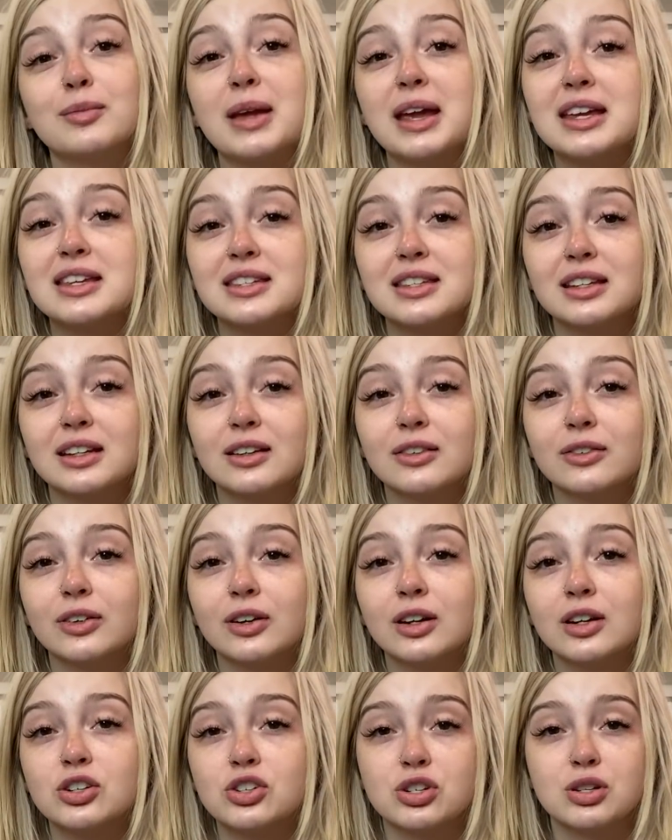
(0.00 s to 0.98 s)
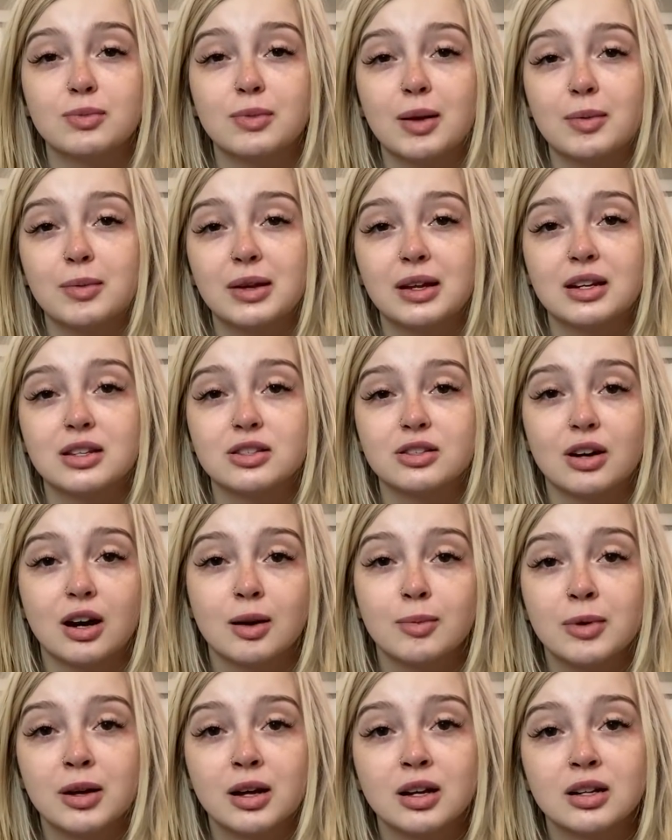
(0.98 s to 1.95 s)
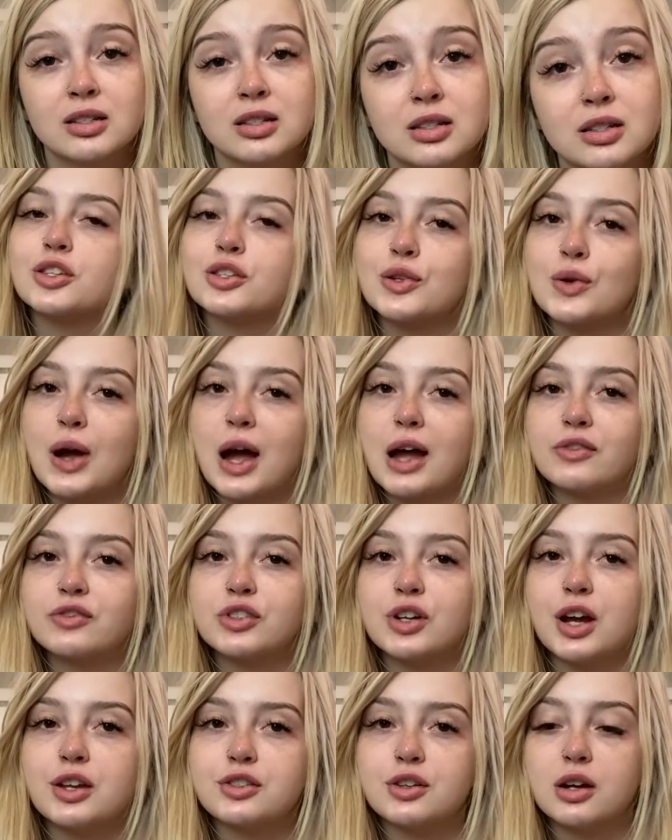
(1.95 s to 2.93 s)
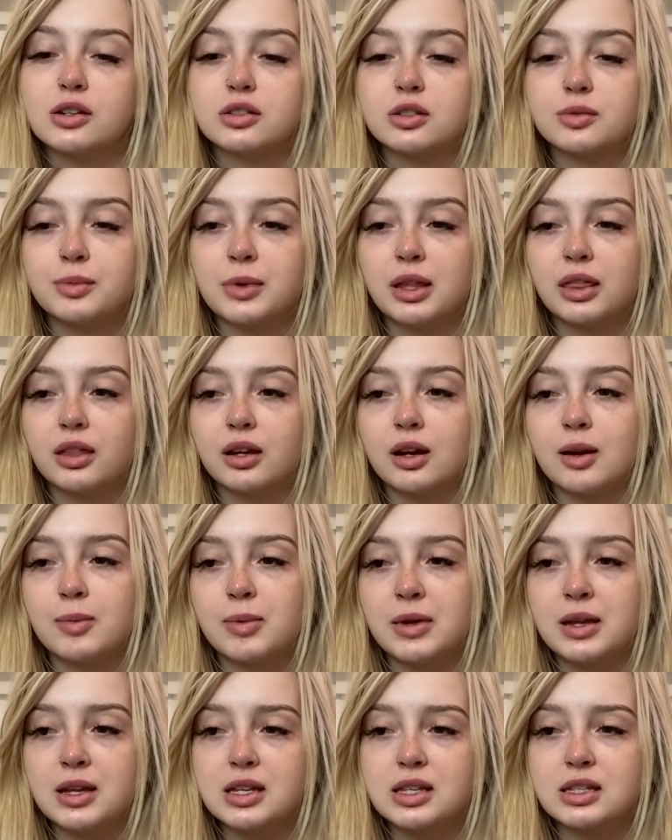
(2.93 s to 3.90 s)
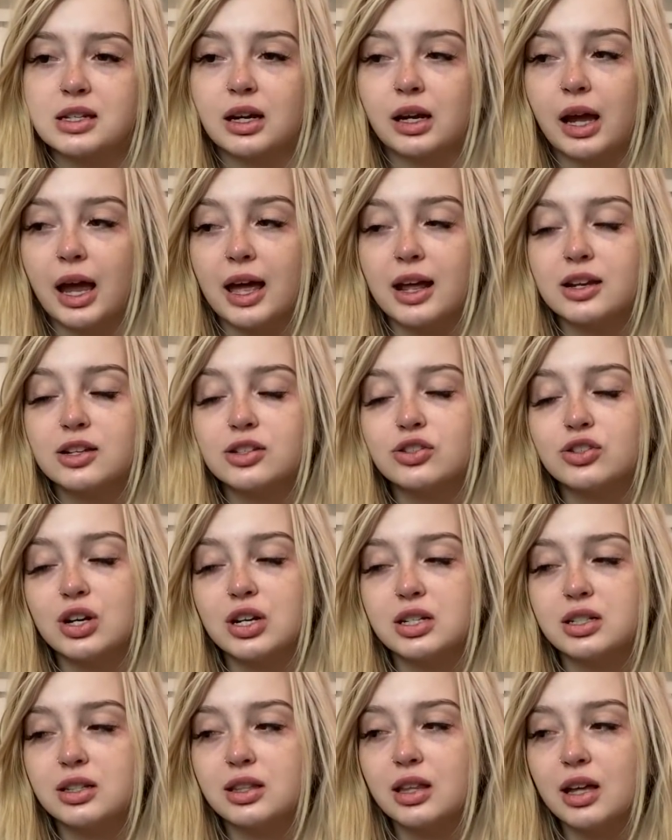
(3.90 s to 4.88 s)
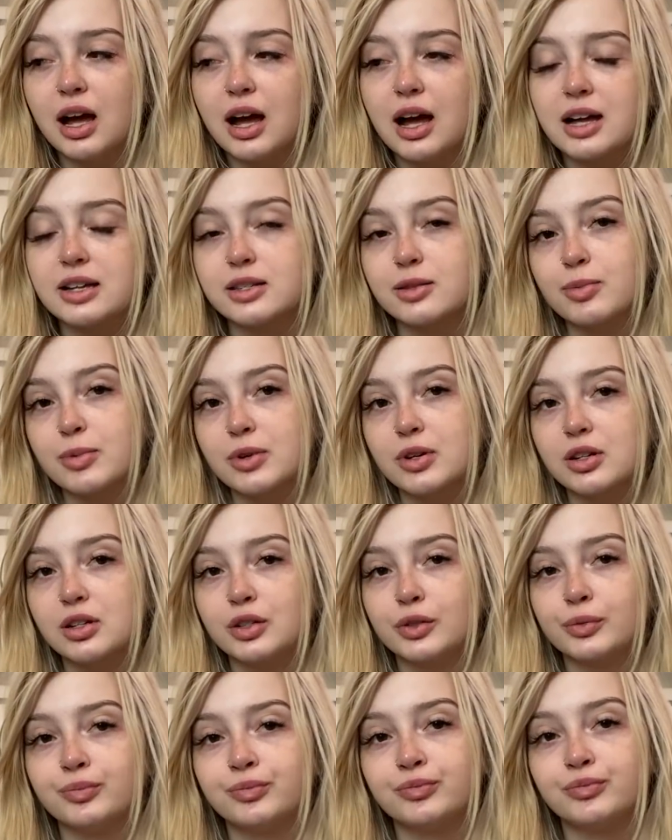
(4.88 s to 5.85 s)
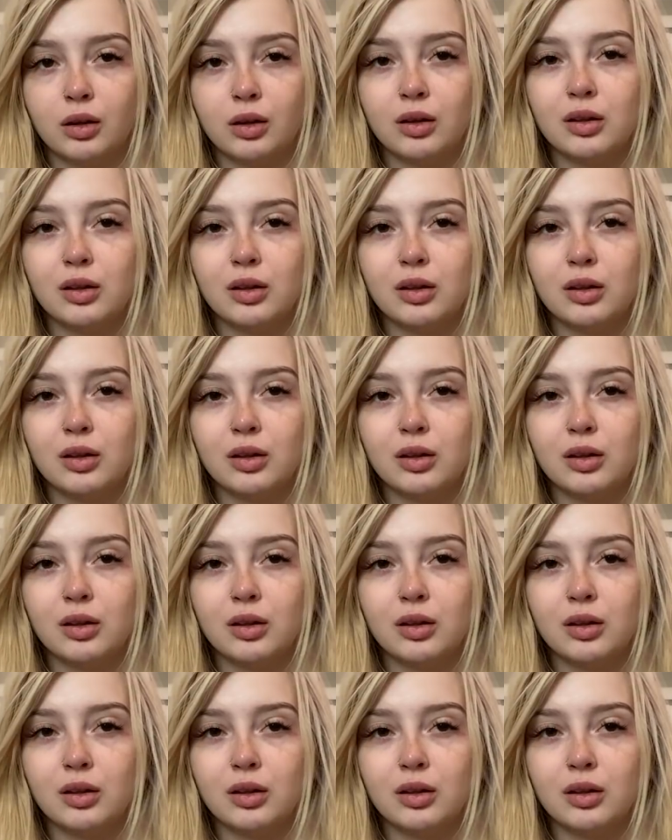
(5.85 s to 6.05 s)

amazing of her. She met me at a Starbucks. So after I talked to my therapist, I headed straight to the hospital.